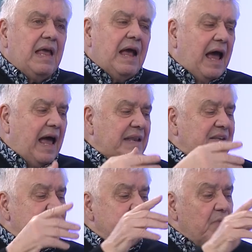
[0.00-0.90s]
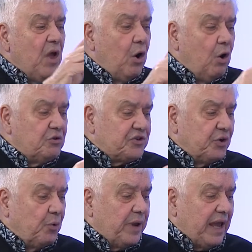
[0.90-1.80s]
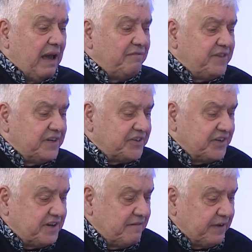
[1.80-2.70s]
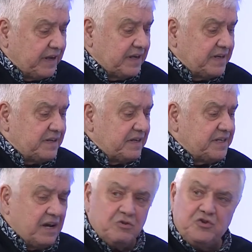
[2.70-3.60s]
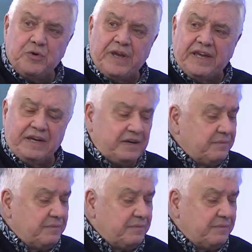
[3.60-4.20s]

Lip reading: And also, we have this certificate. It tells you here